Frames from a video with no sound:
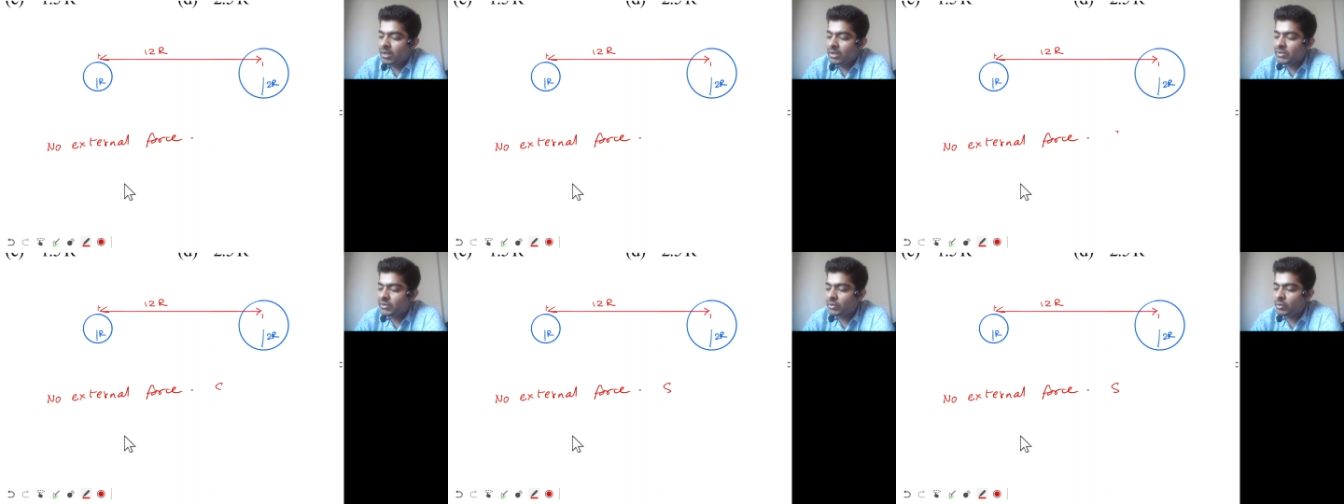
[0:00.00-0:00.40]

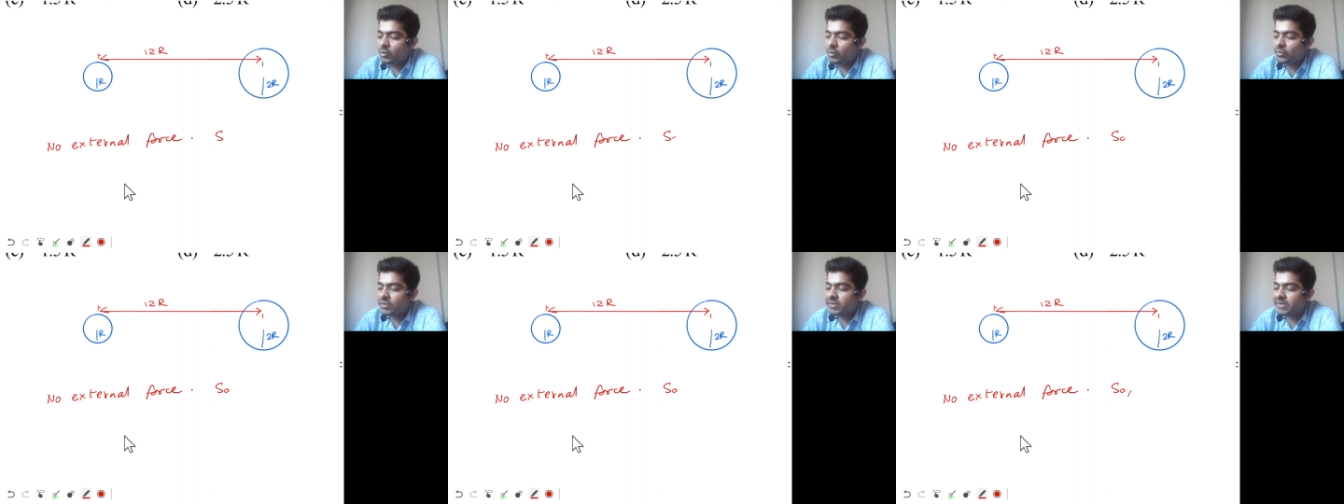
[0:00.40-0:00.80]

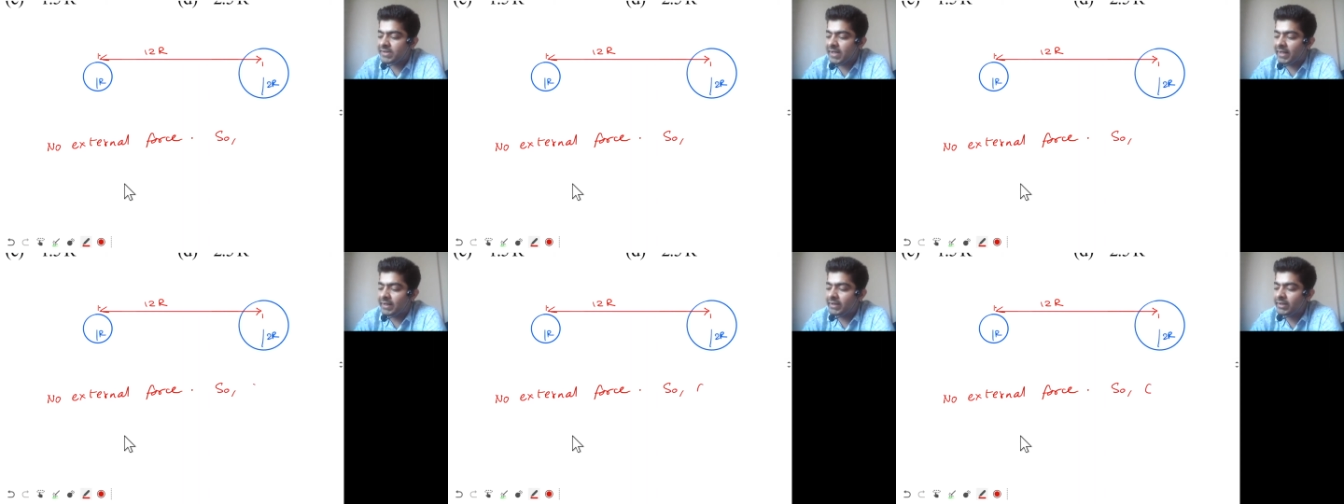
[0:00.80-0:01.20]
So
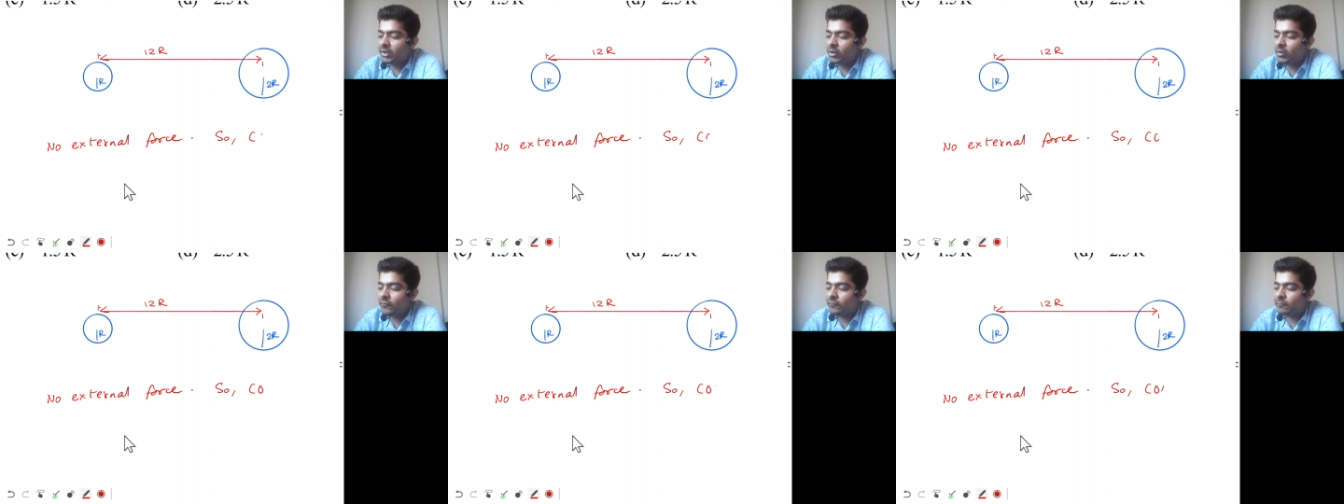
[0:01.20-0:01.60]

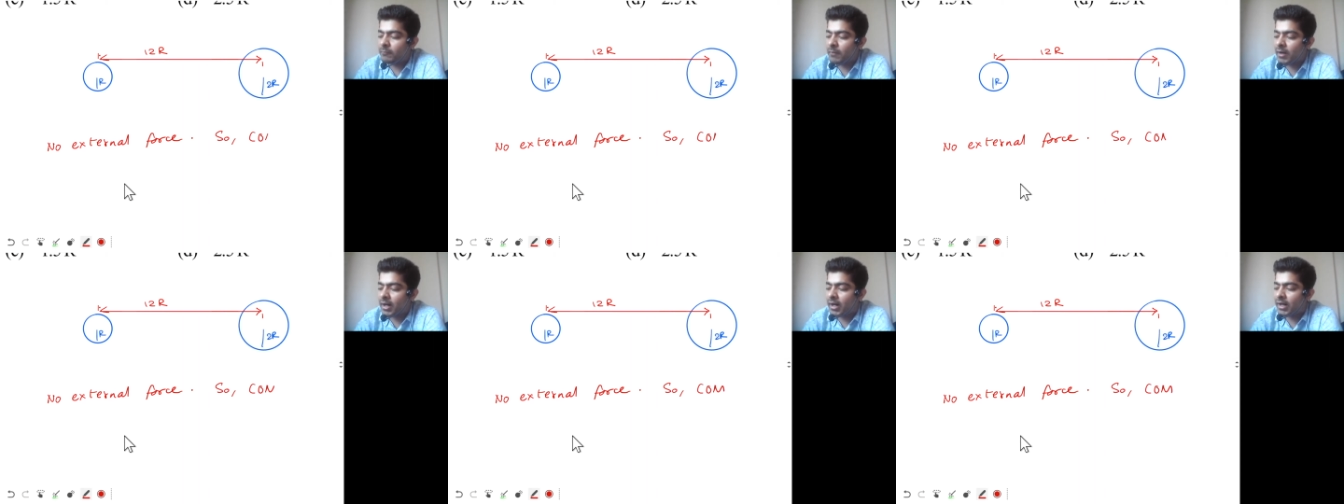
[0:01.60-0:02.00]
center of
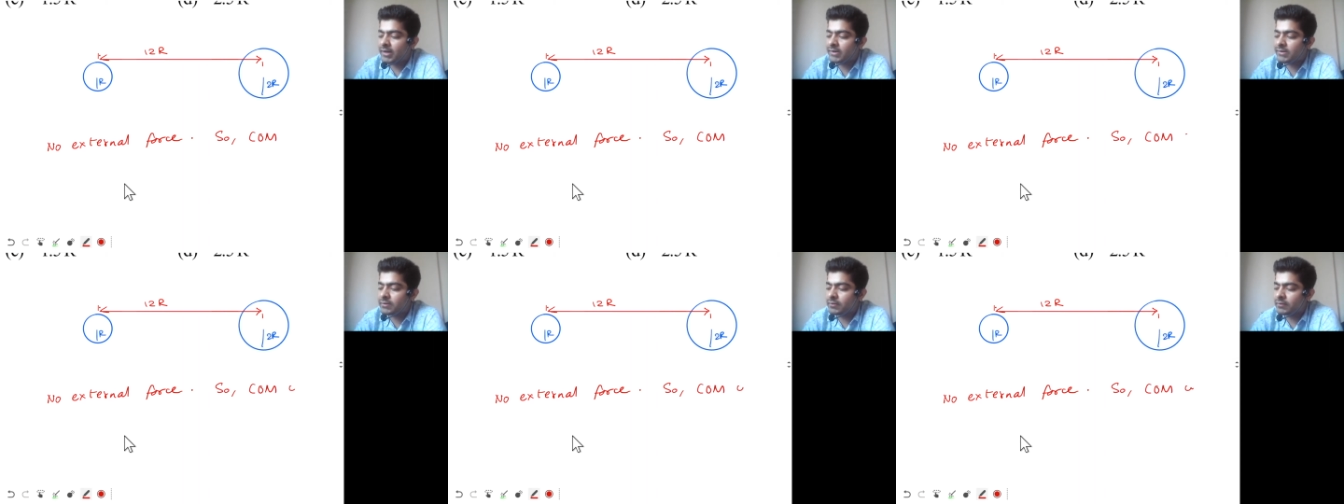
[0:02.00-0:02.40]

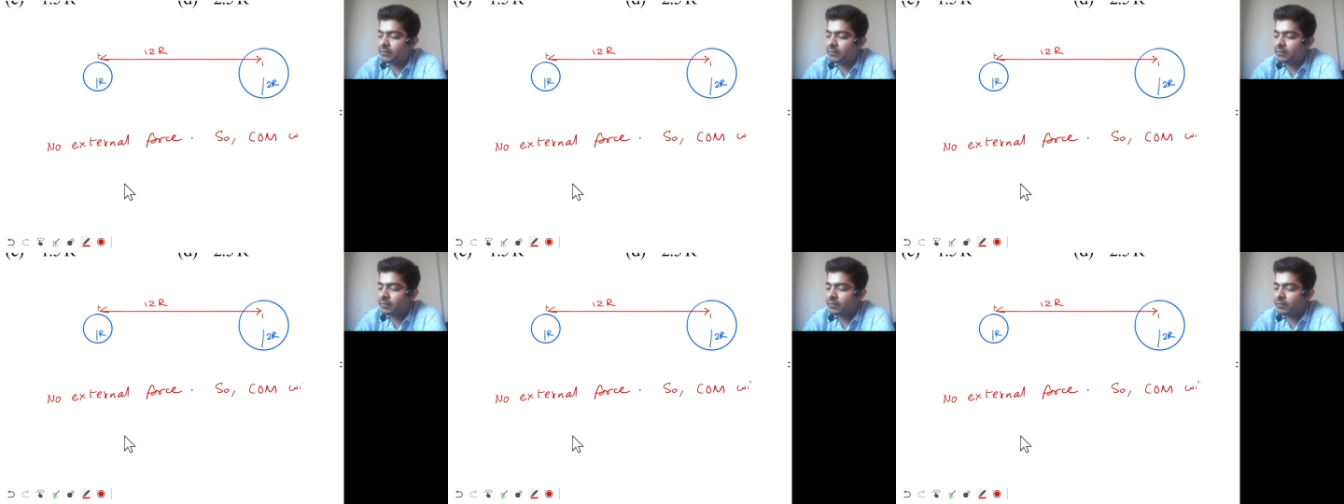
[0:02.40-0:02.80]
mass
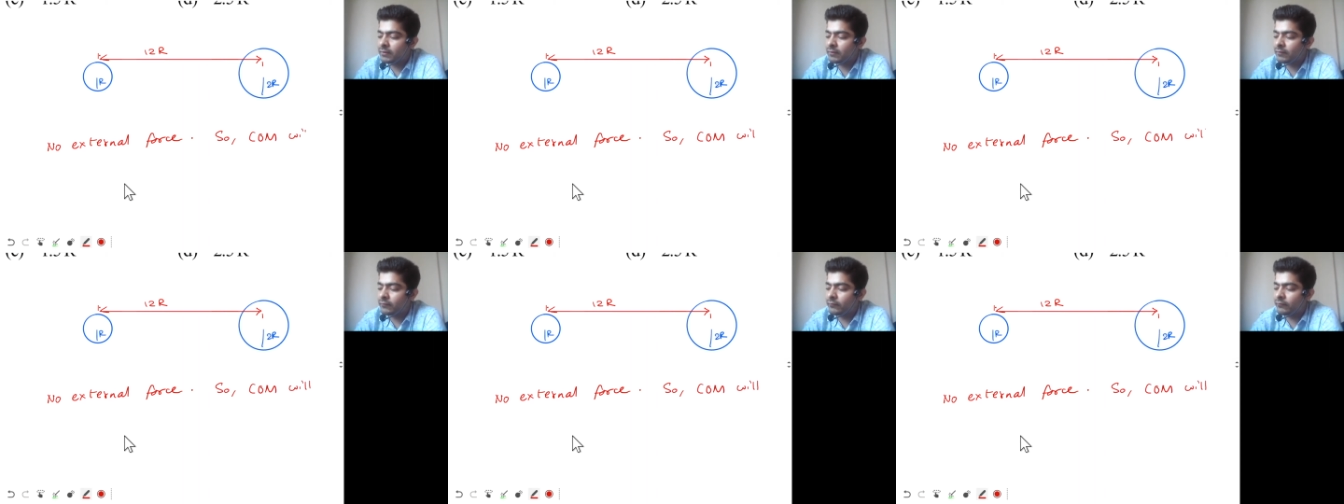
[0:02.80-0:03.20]

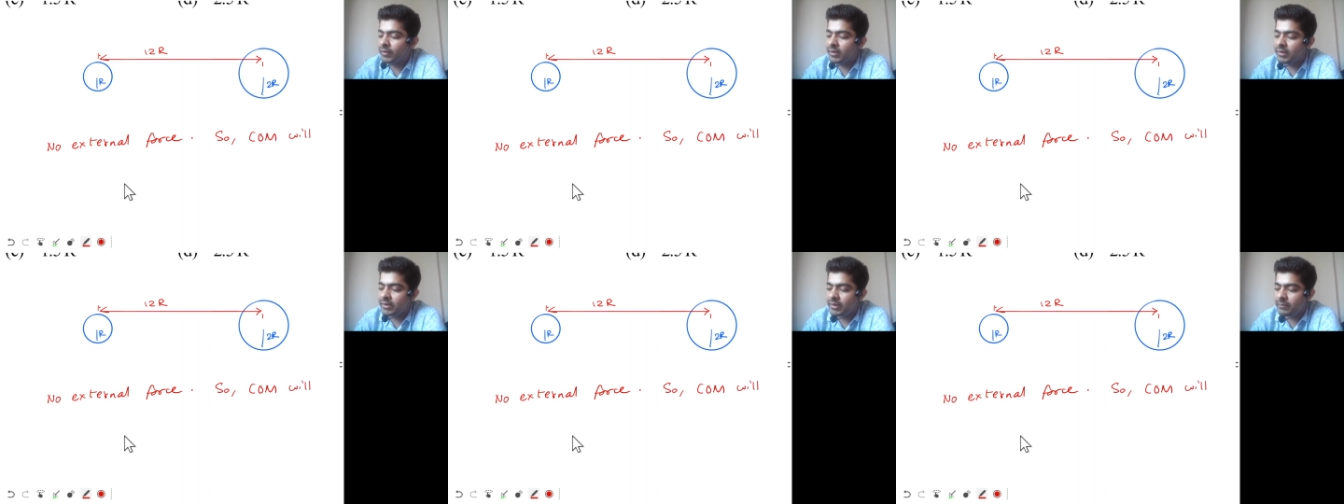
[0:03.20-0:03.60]

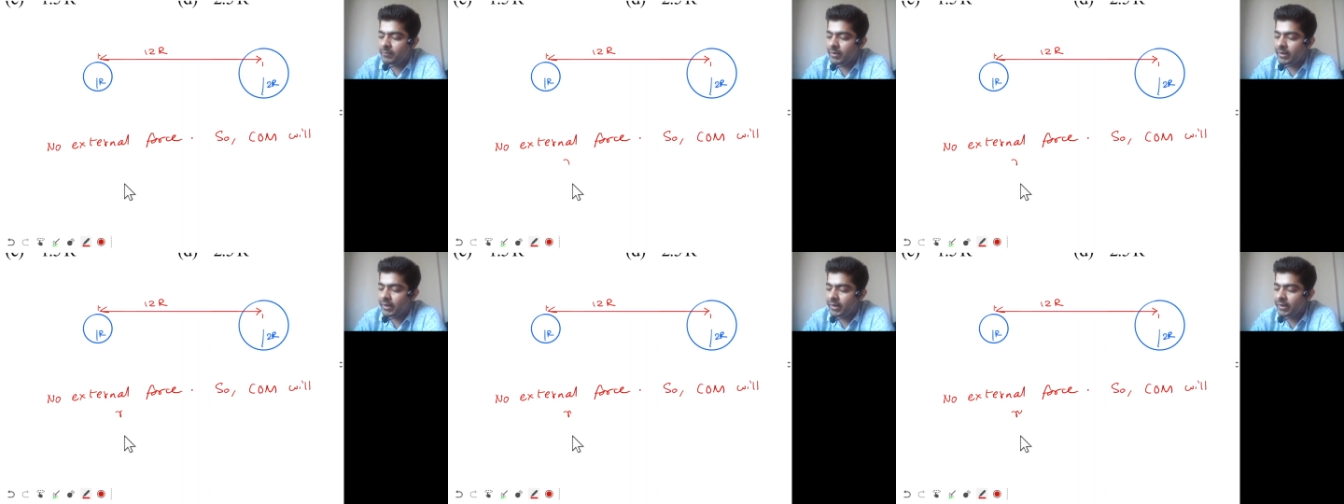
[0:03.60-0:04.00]
will
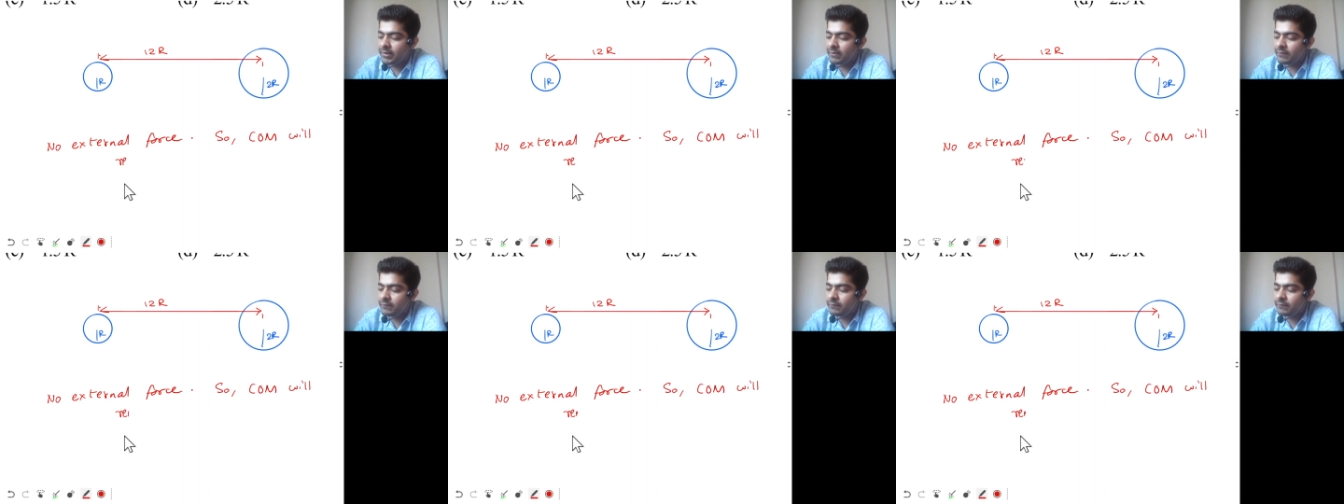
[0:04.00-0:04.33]
remain